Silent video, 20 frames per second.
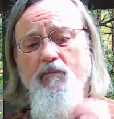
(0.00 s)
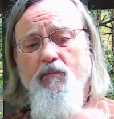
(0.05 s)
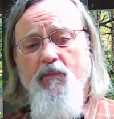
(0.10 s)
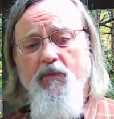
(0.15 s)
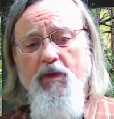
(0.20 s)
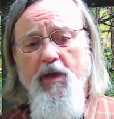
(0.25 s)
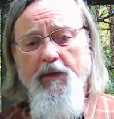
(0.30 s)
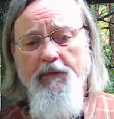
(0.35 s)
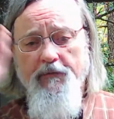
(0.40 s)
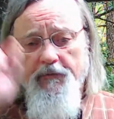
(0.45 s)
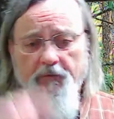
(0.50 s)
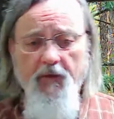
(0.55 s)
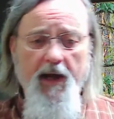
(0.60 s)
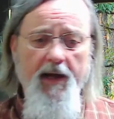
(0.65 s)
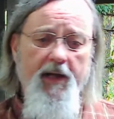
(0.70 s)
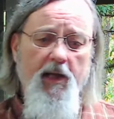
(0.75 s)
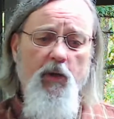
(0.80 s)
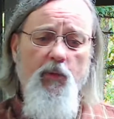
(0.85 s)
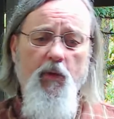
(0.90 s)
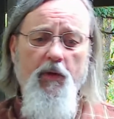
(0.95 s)
the
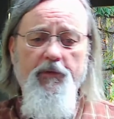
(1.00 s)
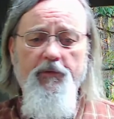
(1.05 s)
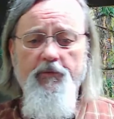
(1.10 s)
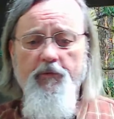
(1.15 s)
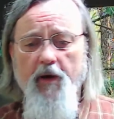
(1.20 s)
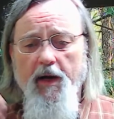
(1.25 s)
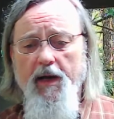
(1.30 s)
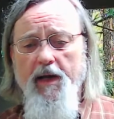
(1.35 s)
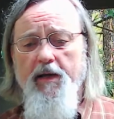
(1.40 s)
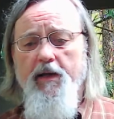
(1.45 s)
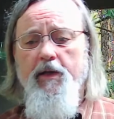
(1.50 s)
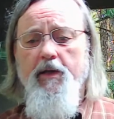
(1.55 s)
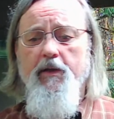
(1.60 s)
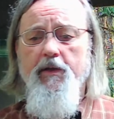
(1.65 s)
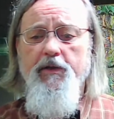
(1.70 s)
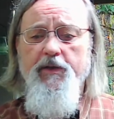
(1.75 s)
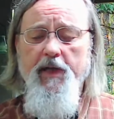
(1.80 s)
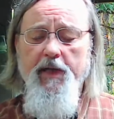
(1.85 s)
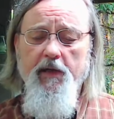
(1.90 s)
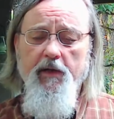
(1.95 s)
final refrain here
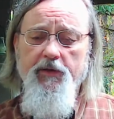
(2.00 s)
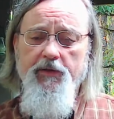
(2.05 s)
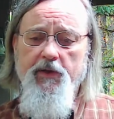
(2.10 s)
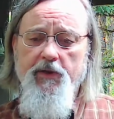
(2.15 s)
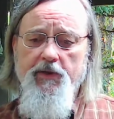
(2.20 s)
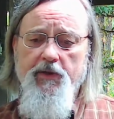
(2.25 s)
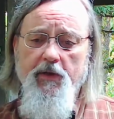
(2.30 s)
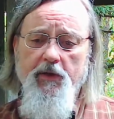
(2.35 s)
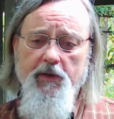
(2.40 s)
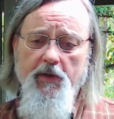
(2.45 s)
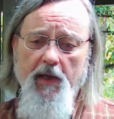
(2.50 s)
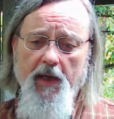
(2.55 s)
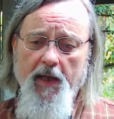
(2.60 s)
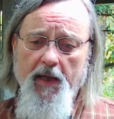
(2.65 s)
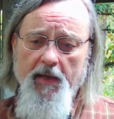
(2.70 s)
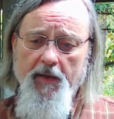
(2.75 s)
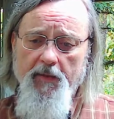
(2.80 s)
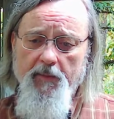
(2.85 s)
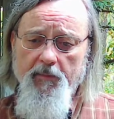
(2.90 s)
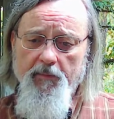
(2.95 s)
tells us that
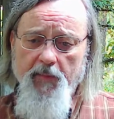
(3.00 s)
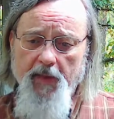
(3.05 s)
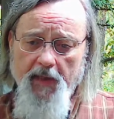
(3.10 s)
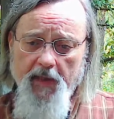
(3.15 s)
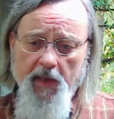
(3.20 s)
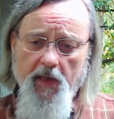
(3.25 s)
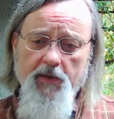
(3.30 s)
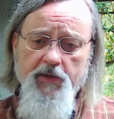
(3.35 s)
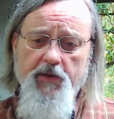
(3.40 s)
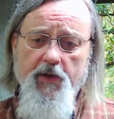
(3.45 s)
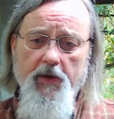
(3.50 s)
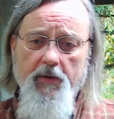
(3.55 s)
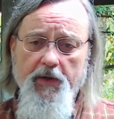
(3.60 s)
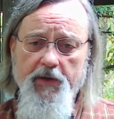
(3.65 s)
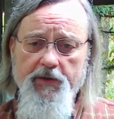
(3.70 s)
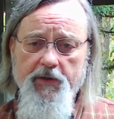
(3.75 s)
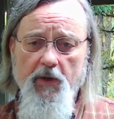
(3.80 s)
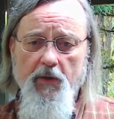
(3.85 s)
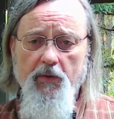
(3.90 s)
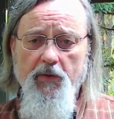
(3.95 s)
because there
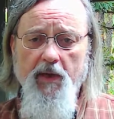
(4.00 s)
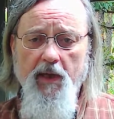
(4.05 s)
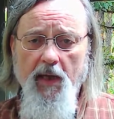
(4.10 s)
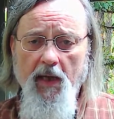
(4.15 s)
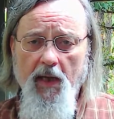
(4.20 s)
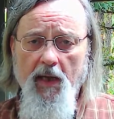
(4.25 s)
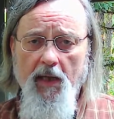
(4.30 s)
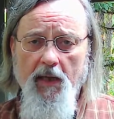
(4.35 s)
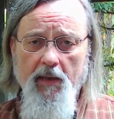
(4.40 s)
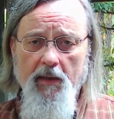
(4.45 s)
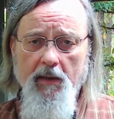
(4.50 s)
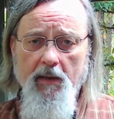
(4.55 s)
is no king,